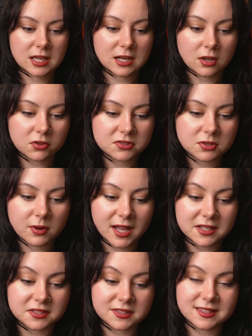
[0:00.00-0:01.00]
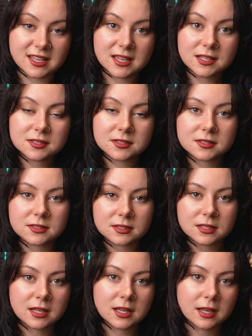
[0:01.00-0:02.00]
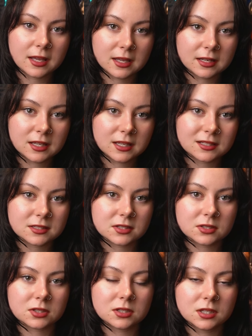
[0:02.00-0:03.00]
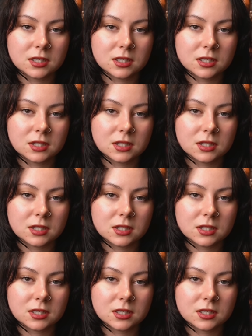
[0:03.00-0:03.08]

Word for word: it also has this in it.